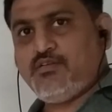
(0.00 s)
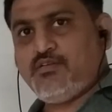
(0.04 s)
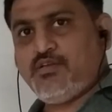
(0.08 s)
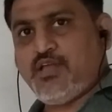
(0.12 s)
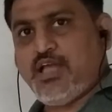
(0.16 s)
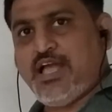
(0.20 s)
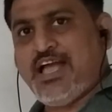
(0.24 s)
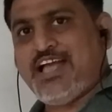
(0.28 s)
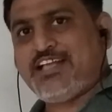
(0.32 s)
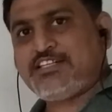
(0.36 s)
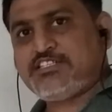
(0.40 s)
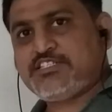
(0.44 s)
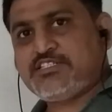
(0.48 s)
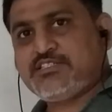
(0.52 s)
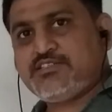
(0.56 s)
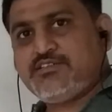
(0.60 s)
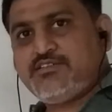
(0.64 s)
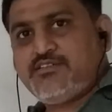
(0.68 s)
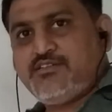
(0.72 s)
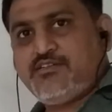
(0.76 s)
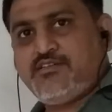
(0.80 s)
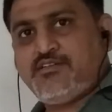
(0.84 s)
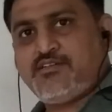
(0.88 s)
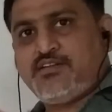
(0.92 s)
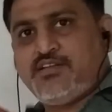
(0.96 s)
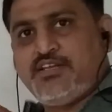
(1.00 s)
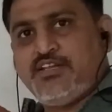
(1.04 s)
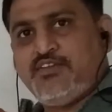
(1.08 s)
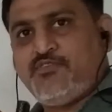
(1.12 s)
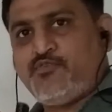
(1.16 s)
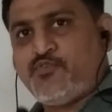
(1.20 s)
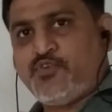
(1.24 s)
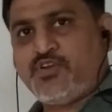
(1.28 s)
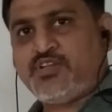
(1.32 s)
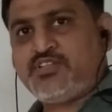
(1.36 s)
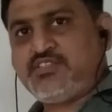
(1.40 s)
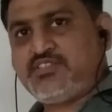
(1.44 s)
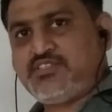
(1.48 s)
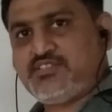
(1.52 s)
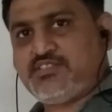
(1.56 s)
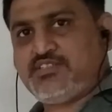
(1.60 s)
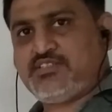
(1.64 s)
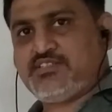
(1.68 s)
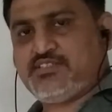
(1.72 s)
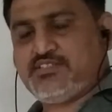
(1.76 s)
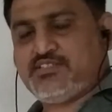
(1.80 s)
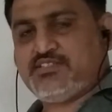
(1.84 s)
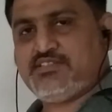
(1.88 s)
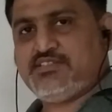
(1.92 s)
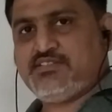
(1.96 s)
acts a
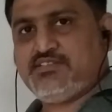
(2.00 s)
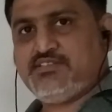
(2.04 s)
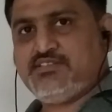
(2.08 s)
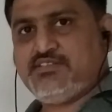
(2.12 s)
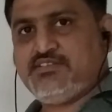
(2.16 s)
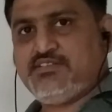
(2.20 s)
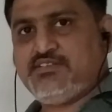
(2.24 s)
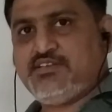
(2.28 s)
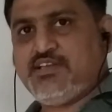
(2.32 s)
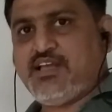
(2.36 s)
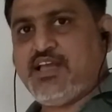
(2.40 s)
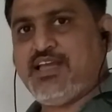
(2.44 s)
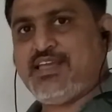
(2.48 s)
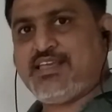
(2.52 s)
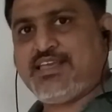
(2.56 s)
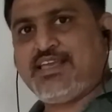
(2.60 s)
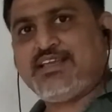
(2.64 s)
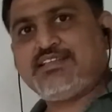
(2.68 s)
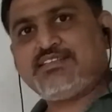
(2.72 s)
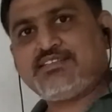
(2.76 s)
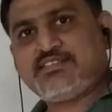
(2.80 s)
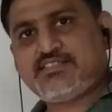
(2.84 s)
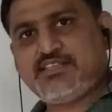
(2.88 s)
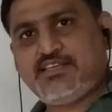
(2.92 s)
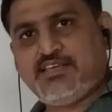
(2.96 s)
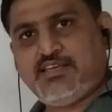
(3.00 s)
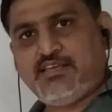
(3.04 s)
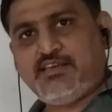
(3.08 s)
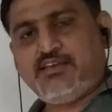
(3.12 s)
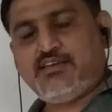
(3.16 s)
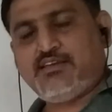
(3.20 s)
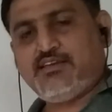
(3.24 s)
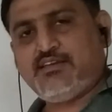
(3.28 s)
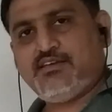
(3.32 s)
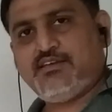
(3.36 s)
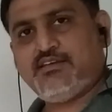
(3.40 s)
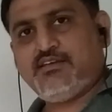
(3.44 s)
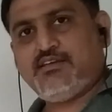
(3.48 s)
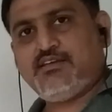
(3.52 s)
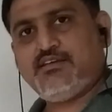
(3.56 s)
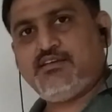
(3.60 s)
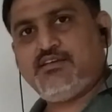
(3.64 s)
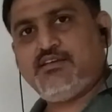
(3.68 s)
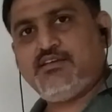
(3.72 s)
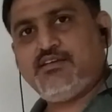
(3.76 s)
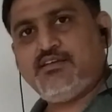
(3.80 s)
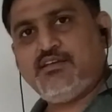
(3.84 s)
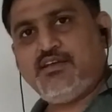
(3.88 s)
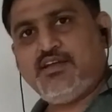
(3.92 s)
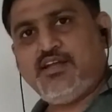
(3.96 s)
difference, I can say
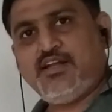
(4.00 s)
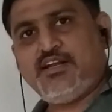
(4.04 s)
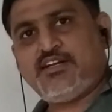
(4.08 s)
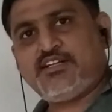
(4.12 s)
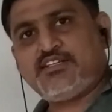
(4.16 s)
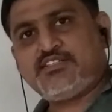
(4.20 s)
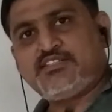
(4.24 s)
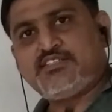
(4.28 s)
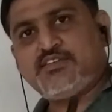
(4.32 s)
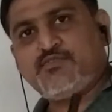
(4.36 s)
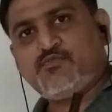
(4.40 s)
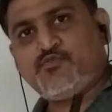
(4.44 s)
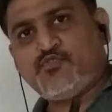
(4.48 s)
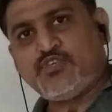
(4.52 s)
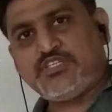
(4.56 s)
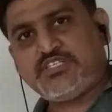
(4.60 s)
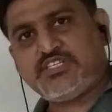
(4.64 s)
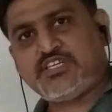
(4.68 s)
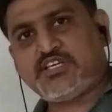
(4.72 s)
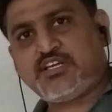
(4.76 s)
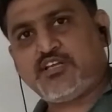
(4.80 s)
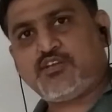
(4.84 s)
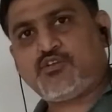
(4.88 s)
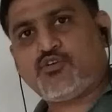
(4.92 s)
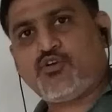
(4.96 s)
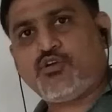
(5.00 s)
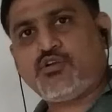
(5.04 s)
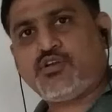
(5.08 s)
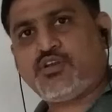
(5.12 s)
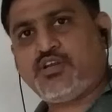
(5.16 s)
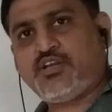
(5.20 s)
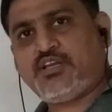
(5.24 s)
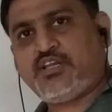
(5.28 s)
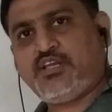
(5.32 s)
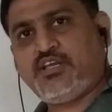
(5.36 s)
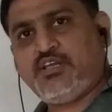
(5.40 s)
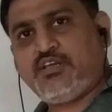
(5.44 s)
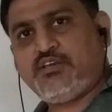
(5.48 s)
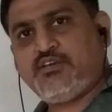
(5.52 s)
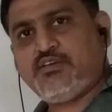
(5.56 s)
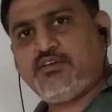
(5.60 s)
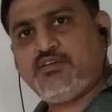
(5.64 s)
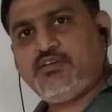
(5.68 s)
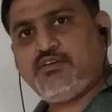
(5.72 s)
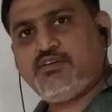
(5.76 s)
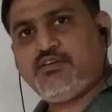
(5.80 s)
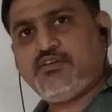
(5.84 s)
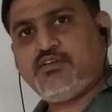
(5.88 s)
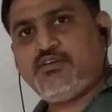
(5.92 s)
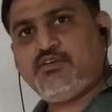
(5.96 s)
it is a physical quantity
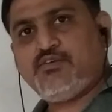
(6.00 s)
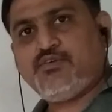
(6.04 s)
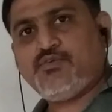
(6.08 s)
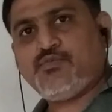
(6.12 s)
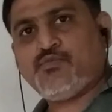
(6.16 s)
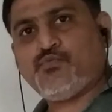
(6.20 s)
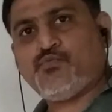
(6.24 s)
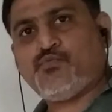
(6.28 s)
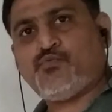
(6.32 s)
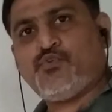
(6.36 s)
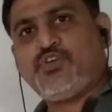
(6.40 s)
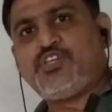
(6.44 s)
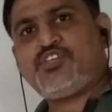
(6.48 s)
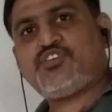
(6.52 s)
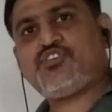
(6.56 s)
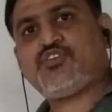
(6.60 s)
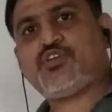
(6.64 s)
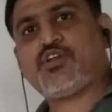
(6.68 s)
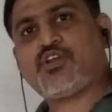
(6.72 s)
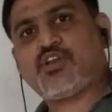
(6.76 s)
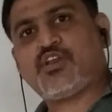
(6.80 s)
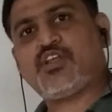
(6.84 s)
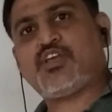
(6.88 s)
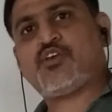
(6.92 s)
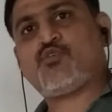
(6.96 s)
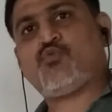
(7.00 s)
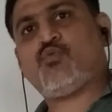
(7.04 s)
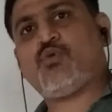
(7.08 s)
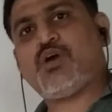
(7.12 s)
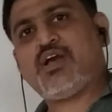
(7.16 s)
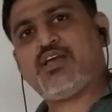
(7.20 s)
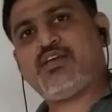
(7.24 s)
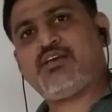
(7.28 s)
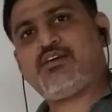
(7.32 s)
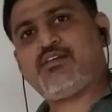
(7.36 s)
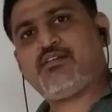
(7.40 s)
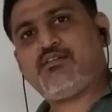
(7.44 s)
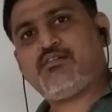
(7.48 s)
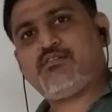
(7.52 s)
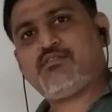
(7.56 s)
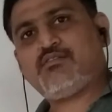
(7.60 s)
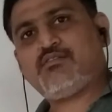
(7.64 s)
which requires